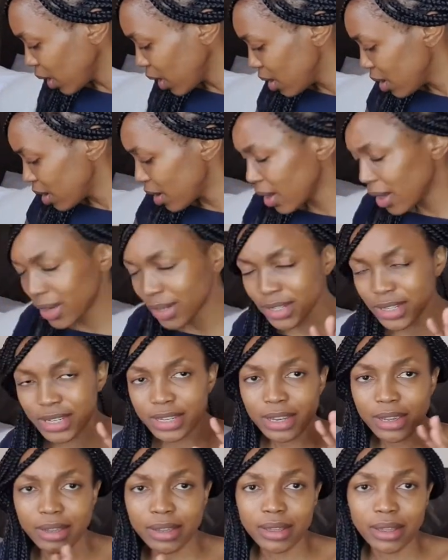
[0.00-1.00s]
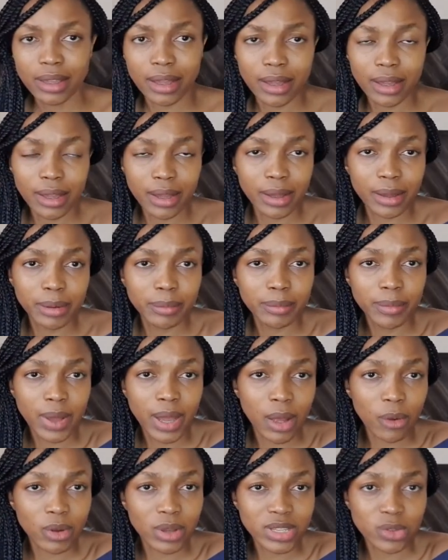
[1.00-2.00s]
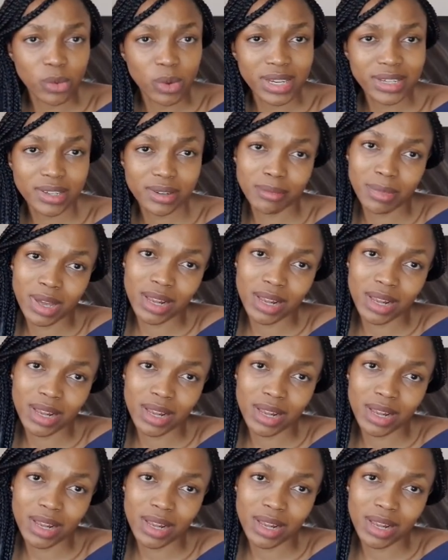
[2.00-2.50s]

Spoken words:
and I was washing my